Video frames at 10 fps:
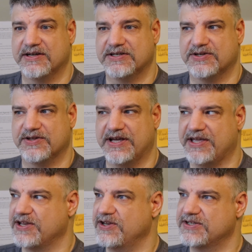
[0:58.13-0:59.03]
so that you
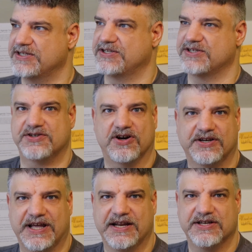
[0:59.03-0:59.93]
can use it to start
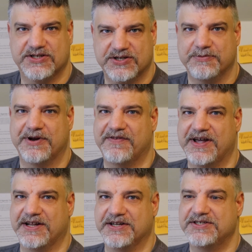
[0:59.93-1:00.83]
getting some
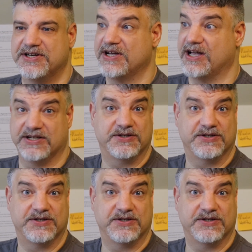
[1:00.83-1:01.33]
advantage and